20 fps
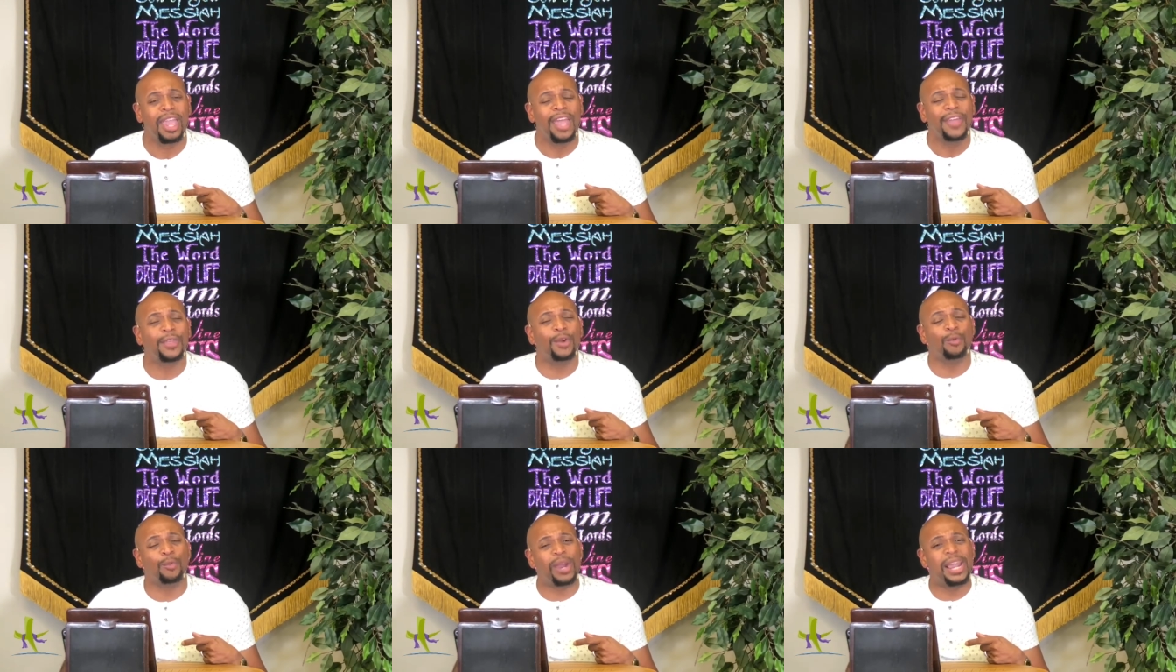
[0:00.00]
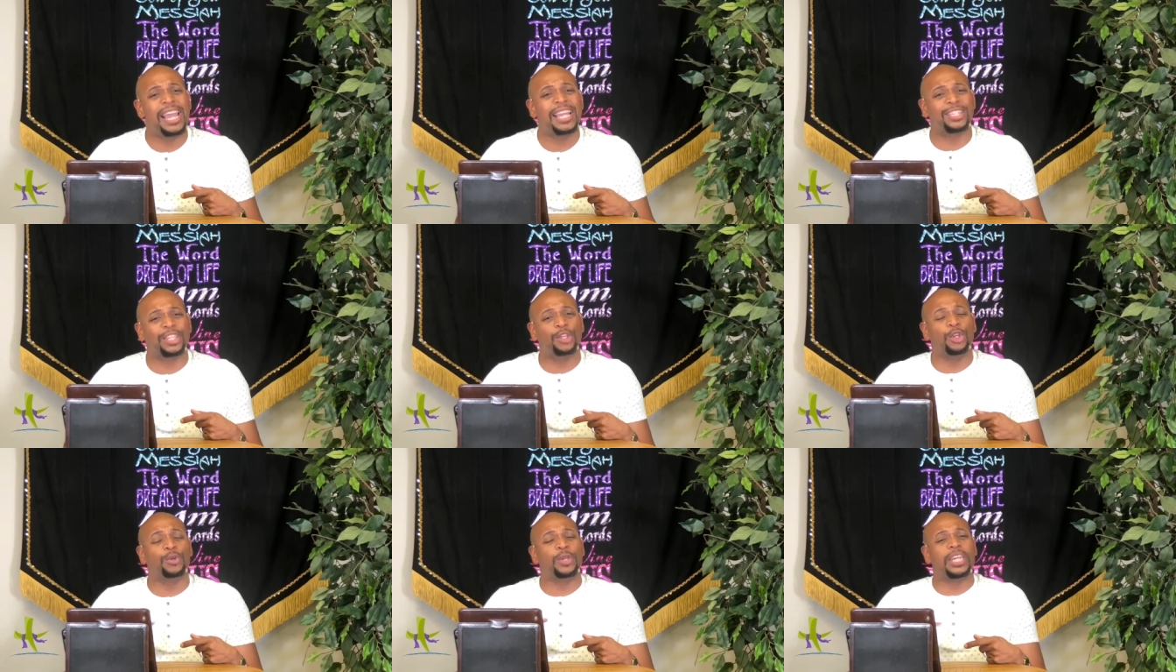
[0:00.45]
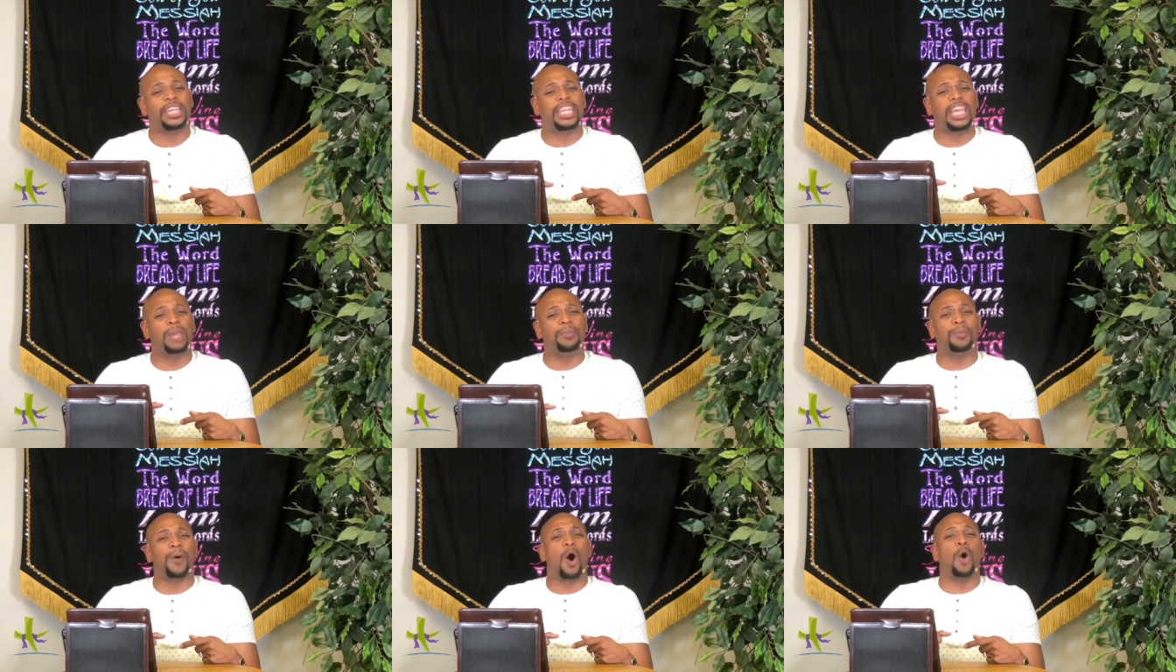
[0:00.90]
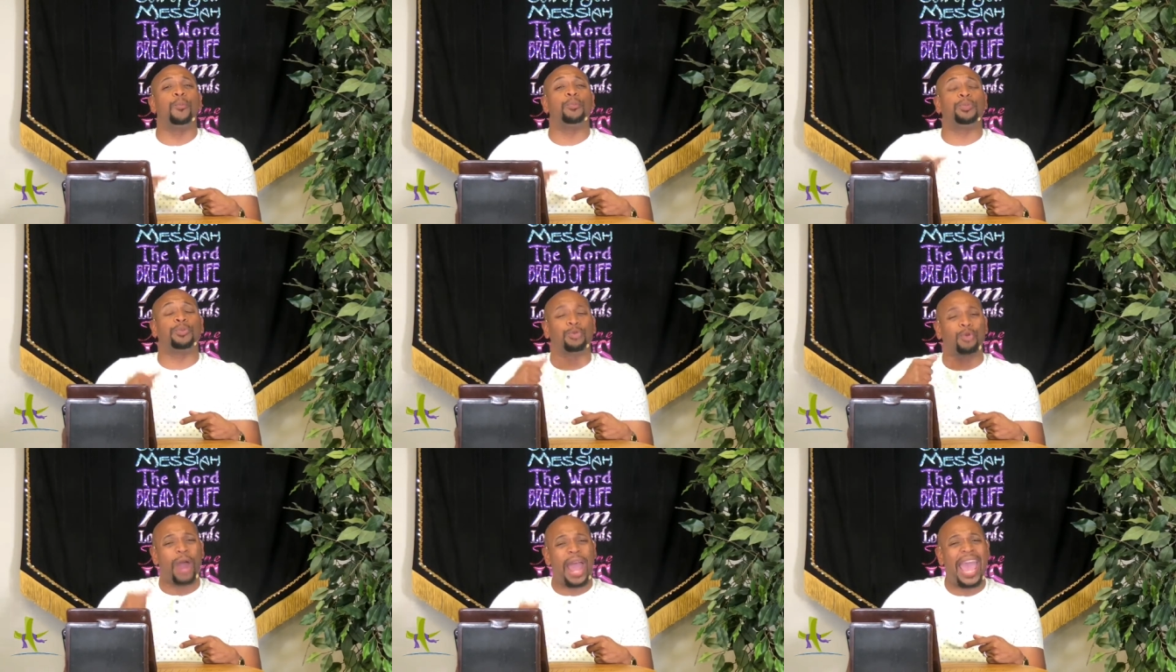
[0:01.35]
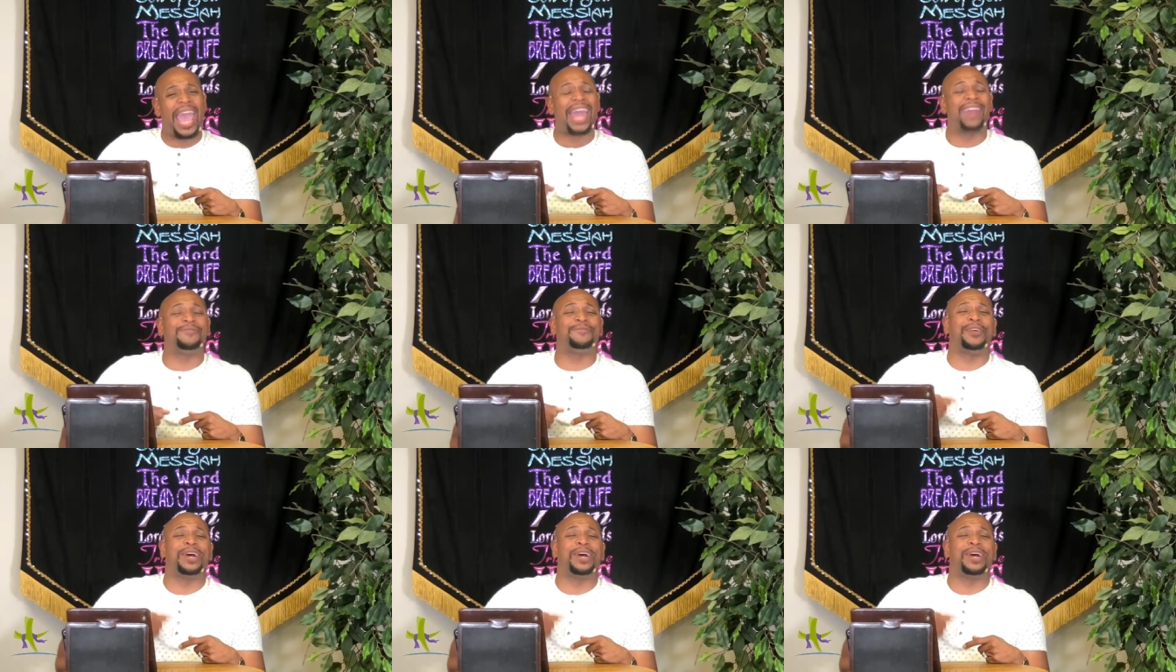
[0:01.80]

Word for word: The reason you can keep on praying